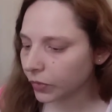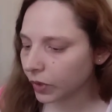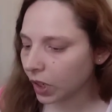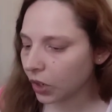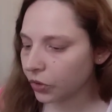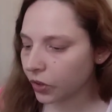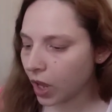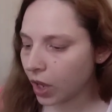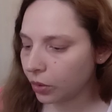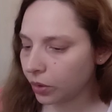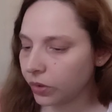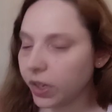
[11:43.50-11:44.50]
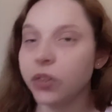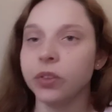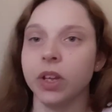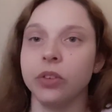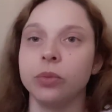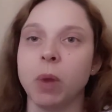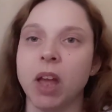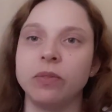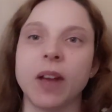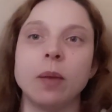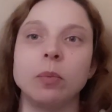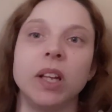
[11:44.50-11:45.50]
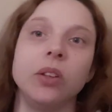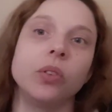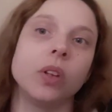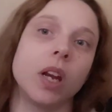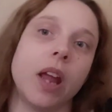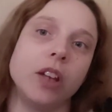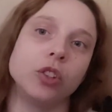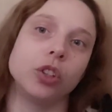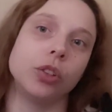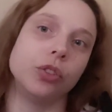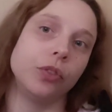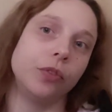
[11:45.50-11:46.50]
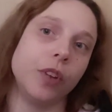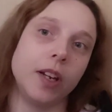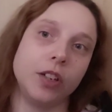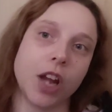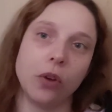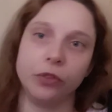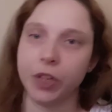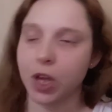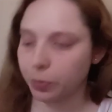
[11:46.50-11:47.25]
So, this is my family's connection to Philadelphia.